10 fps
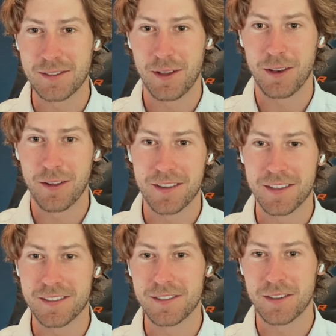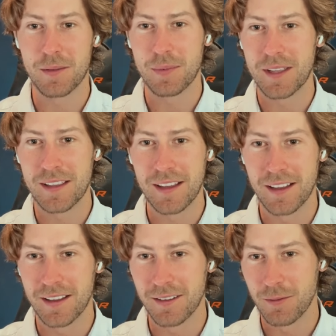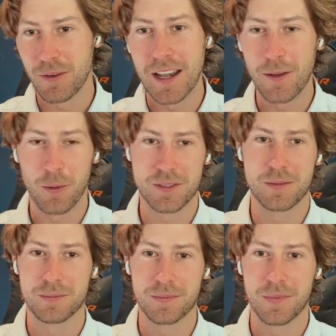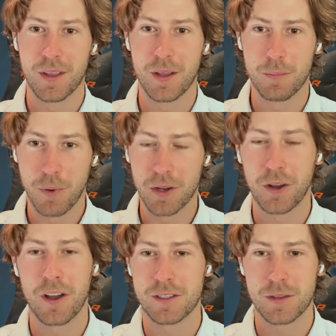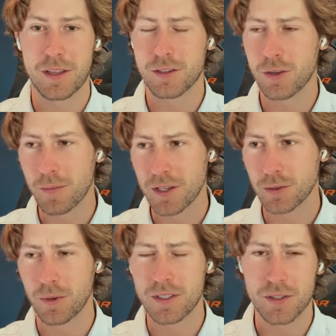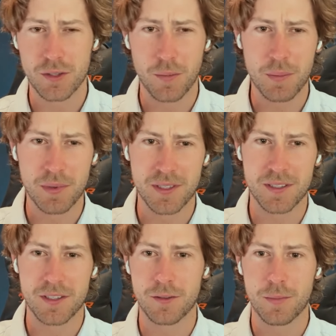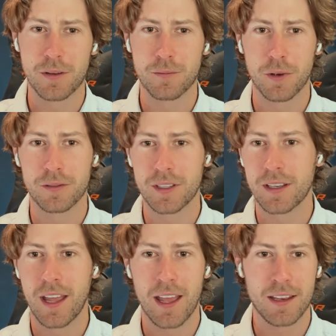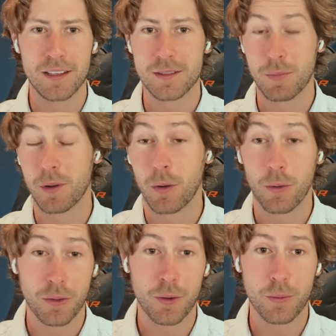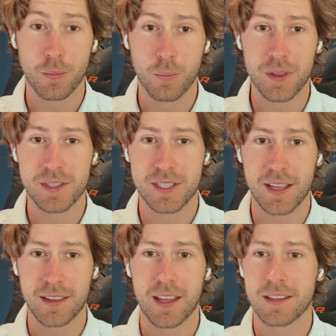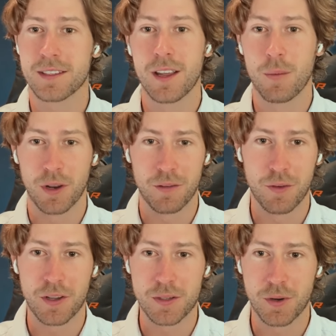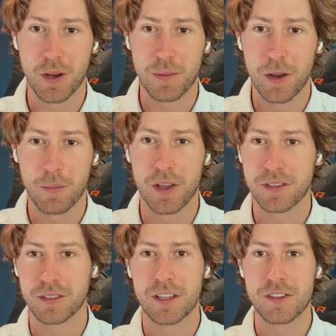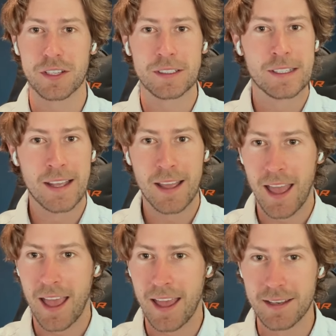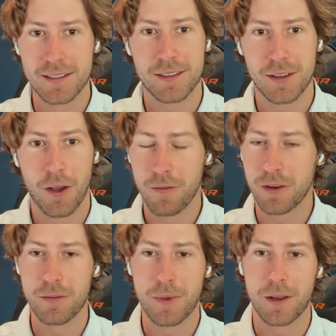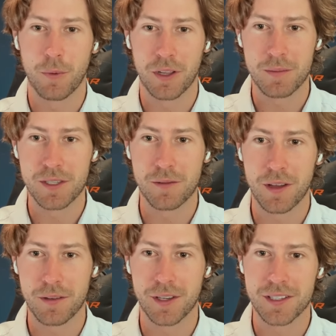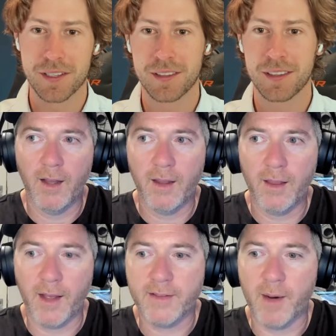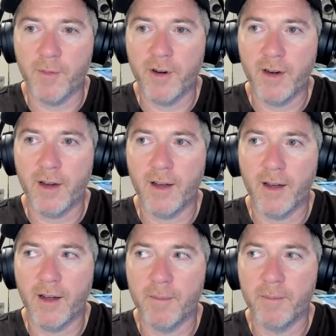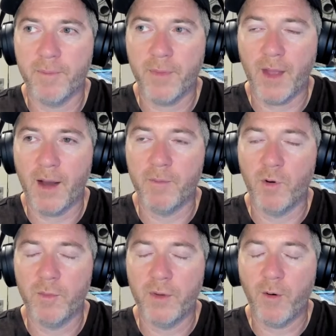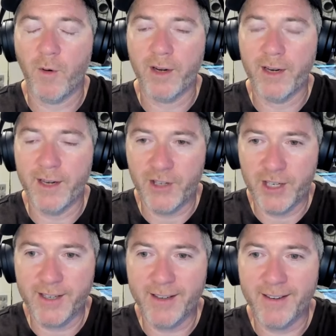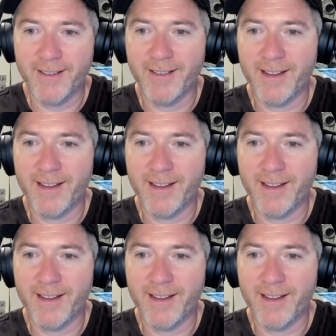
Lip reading: So I know that this is going to be a really awesome podcast. There's so many stories, there's so many businesses you've been involved in. But although with saying that, we're going to focus predominantly on Parcel Ninja. And over to you, man. Welcome to The Founder Files. Thanks, Cameron. I'm normally quite energetic.